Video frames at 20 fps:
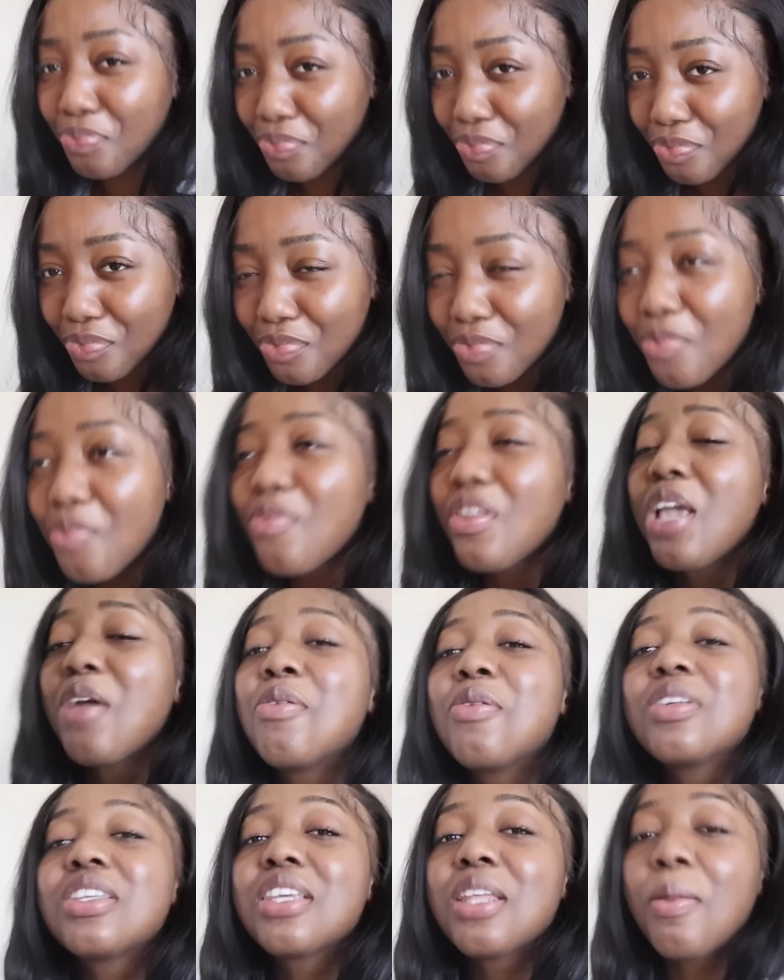Rouge.
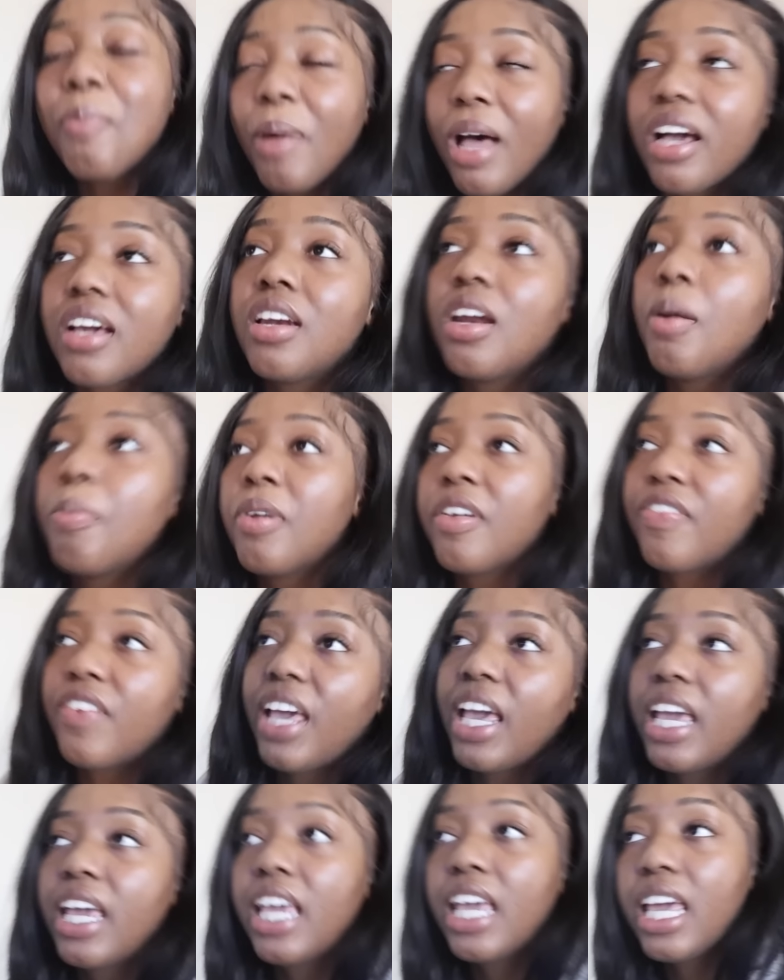I went to the Bacchanal
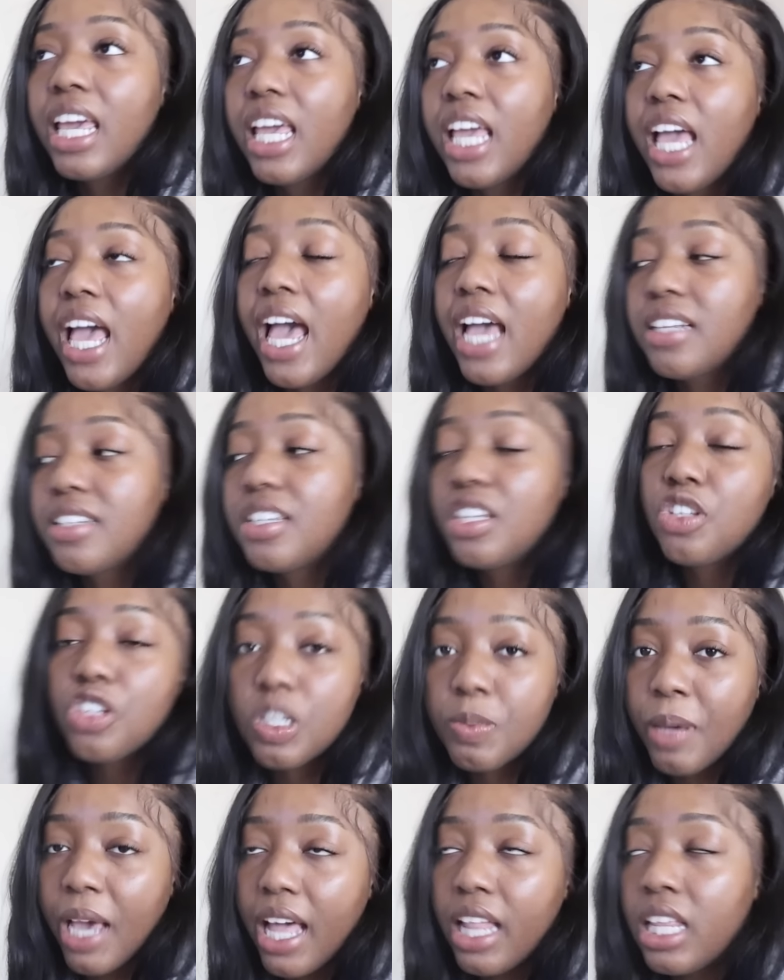Buffet at
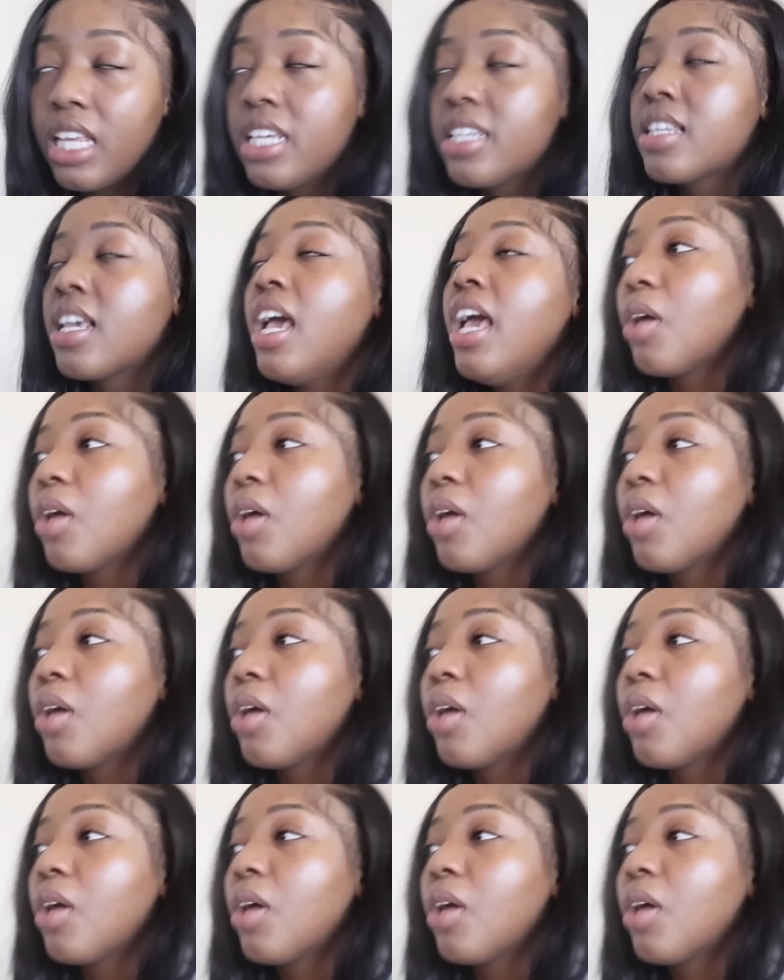Caesars Palace.